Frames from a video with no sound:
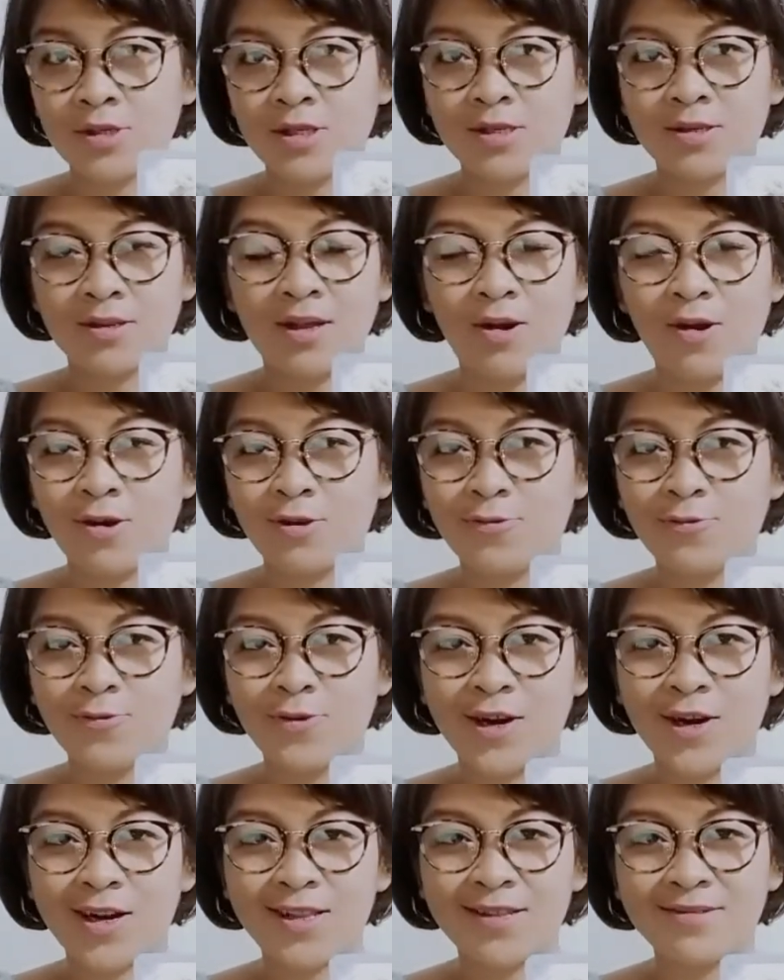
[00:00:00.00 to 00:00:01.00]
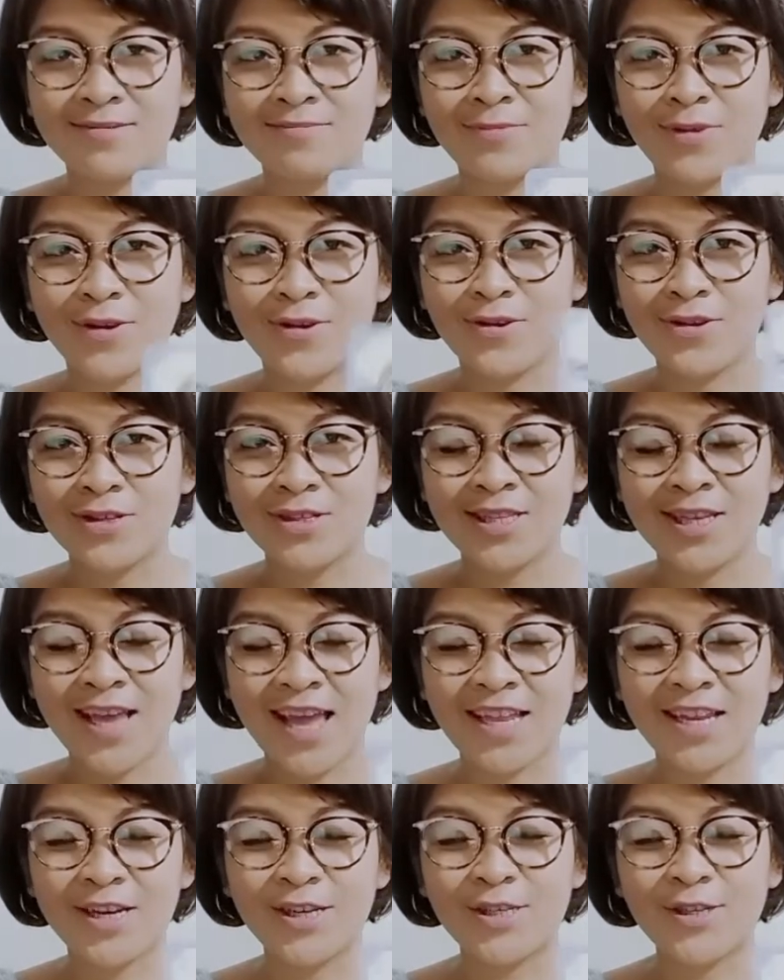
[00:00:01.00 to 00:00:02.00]
outward, because the
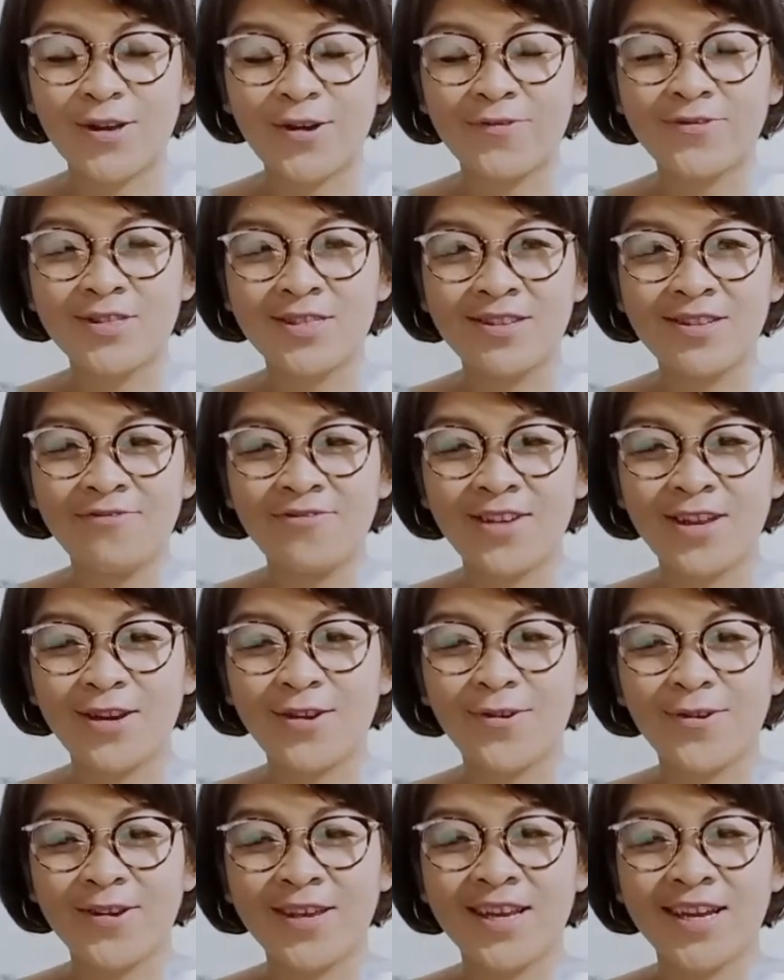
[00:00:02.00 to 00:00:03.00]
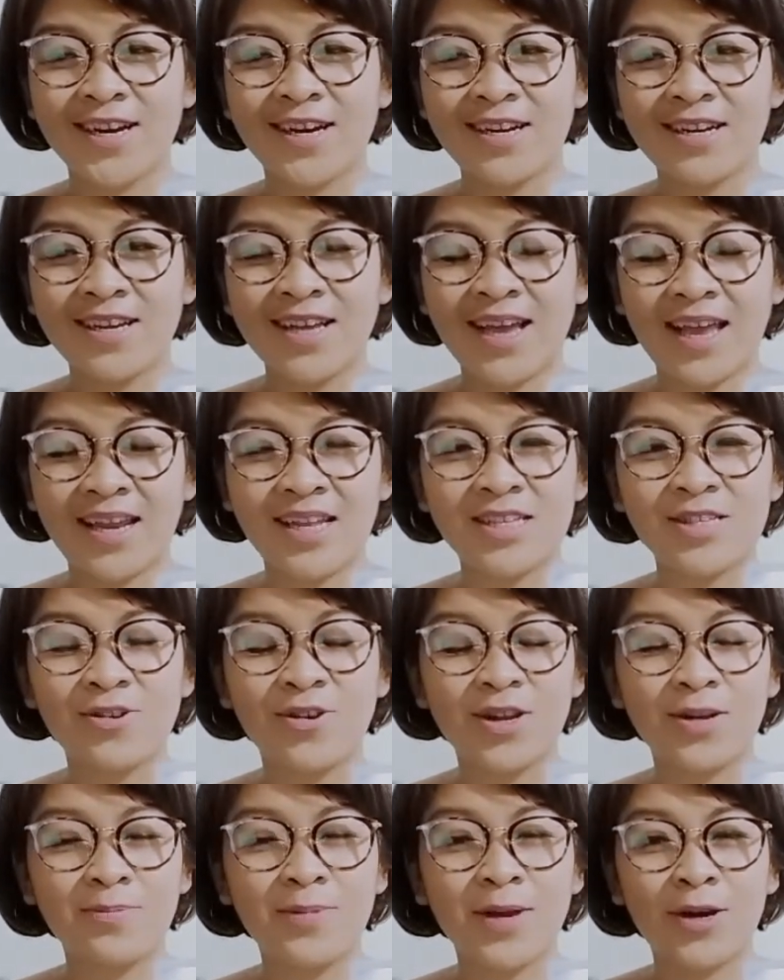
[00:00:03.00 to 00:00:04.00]
energy of Virgo here, and it's all
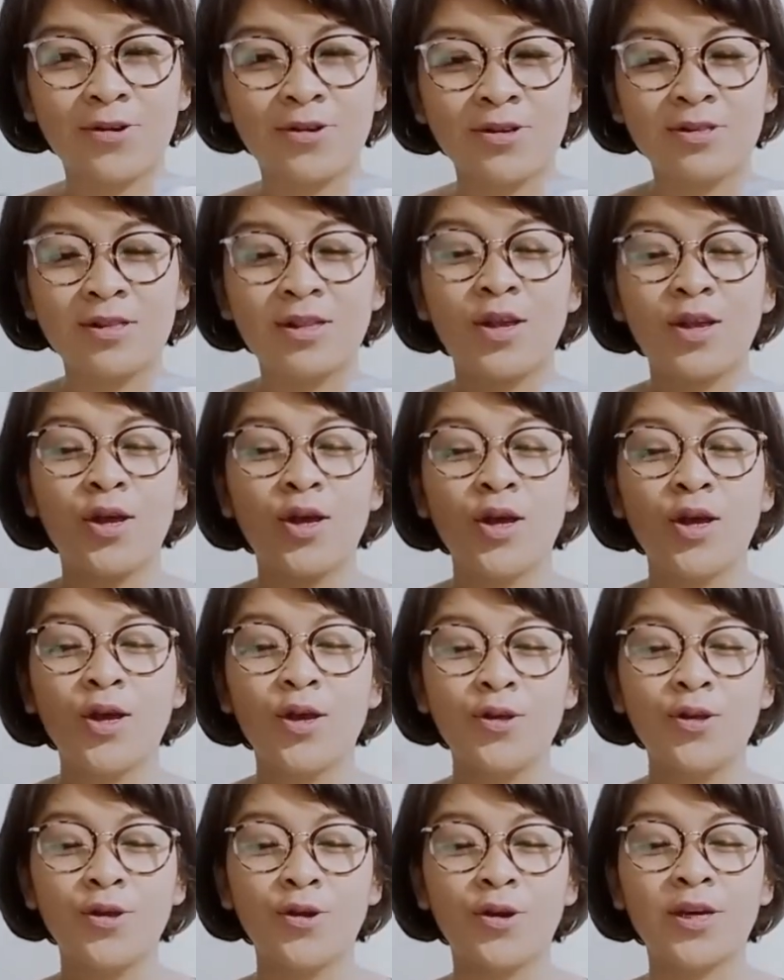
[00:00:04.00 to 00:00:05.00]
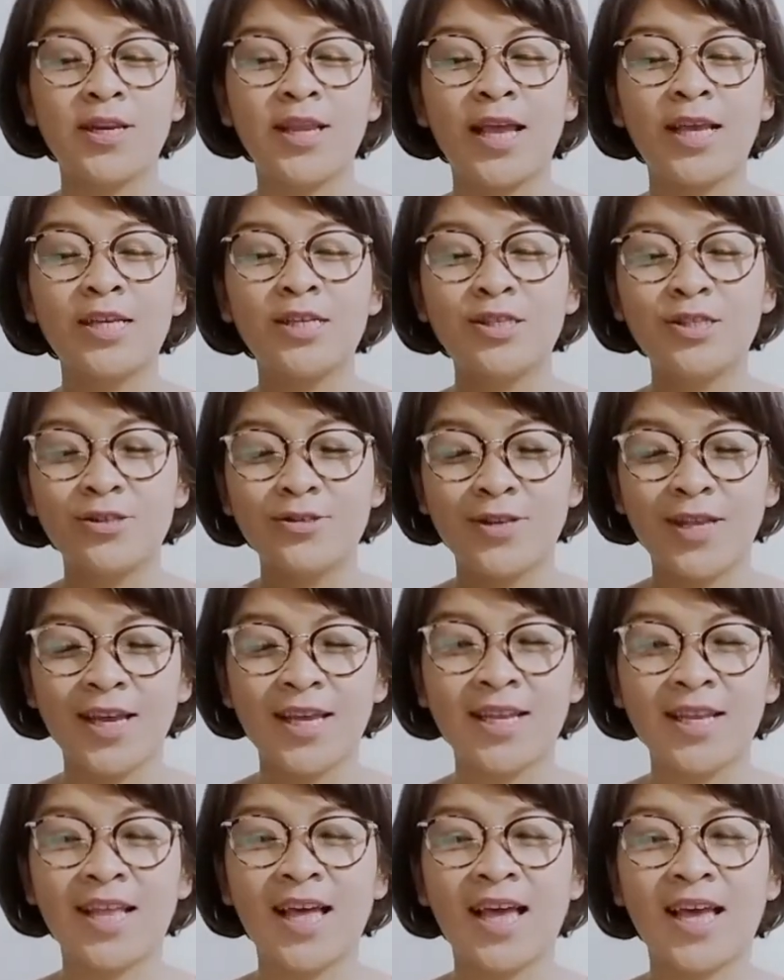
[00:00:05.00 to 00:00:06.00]
about your day-to-day
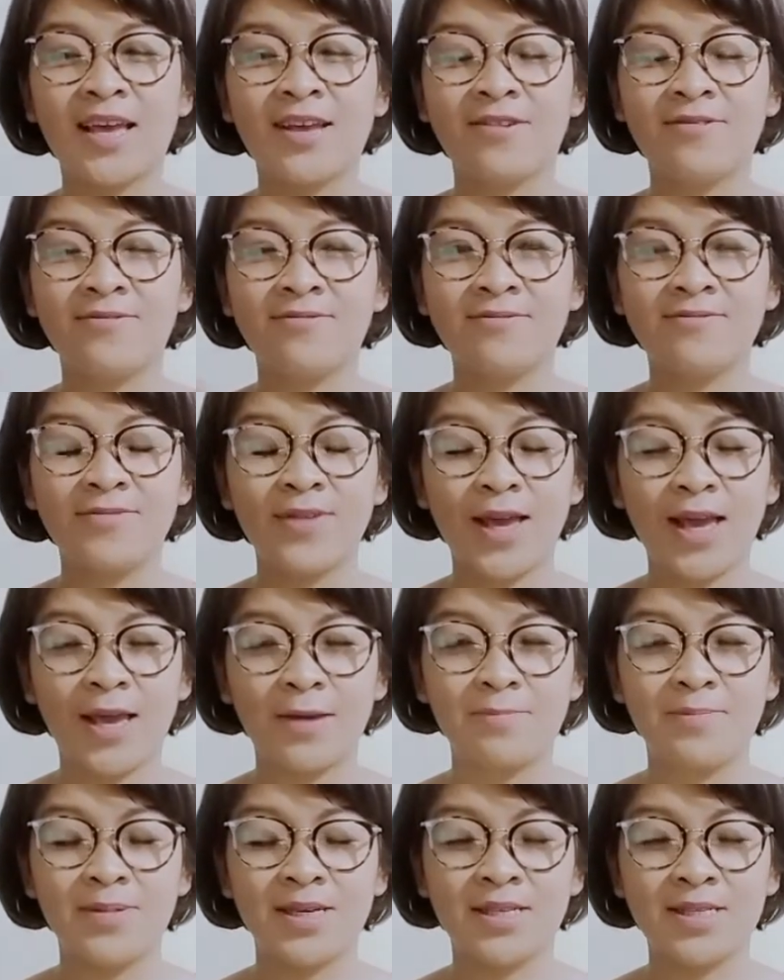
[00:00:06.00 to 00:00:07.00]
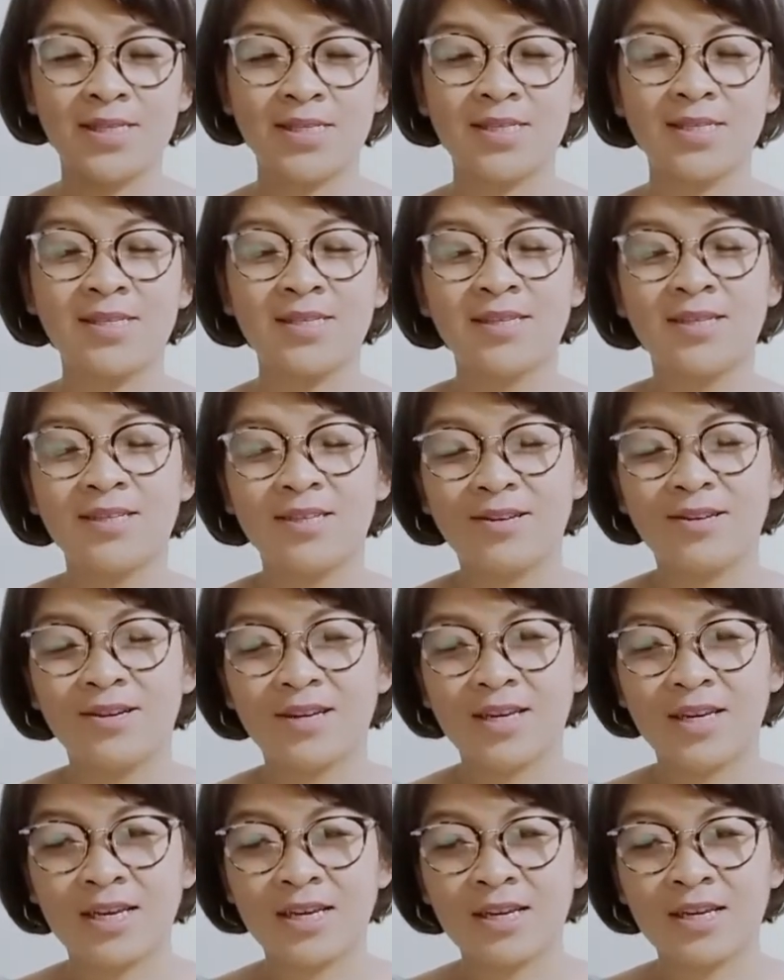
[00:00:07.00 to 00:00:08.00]
life habits.
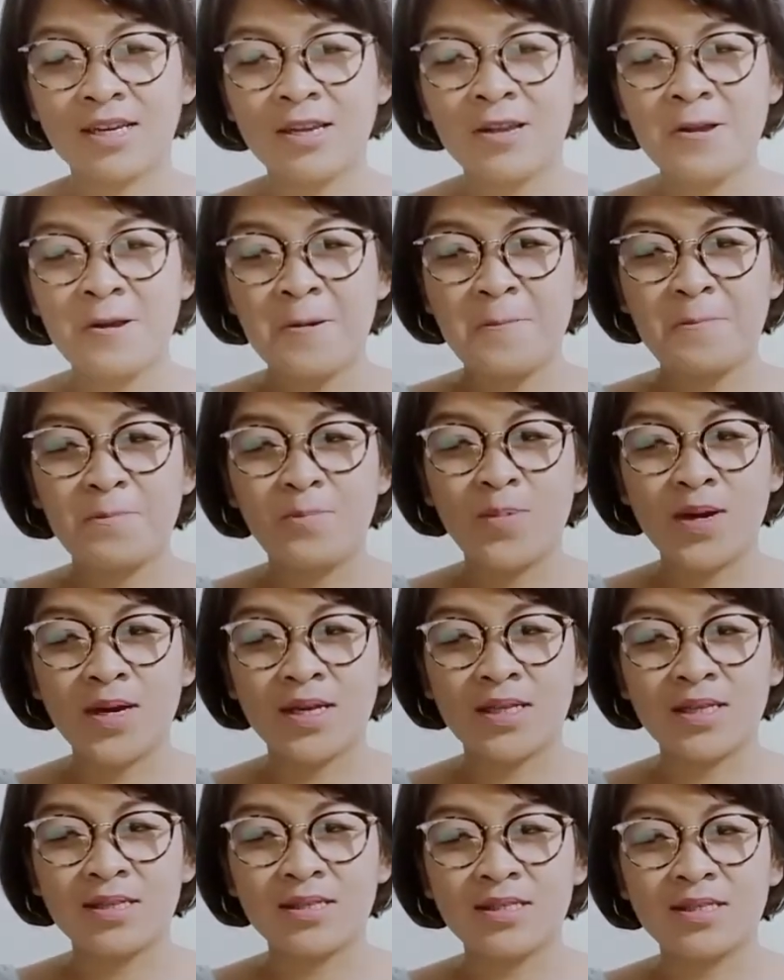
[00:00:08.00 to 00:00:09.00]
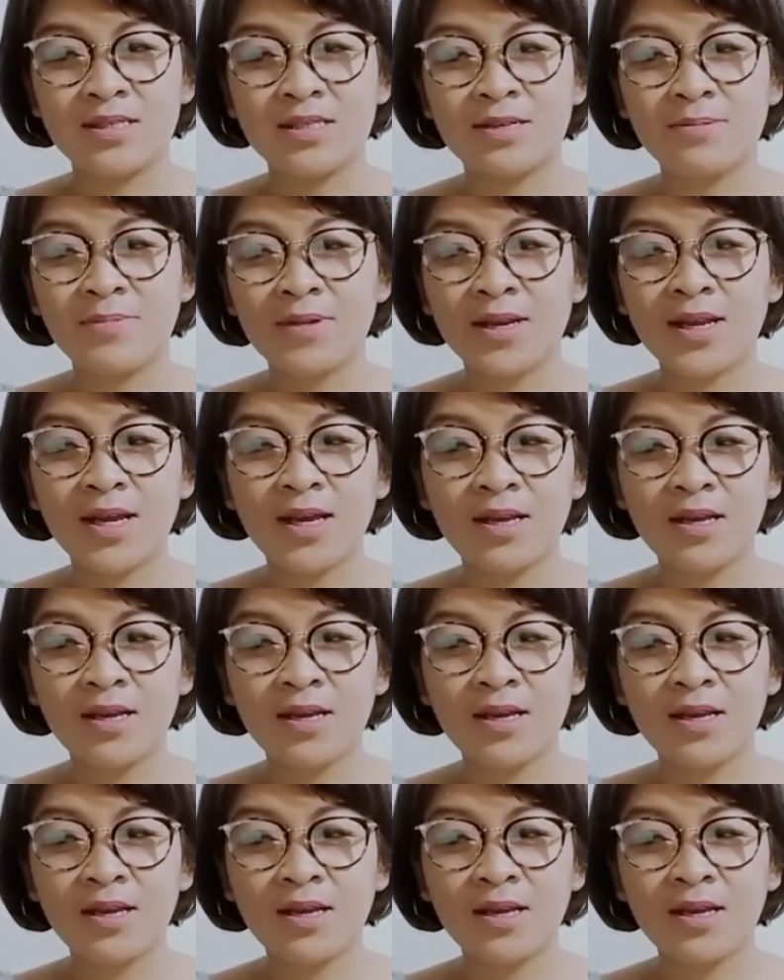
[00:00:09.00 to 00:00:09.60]
Okay, but Gemini,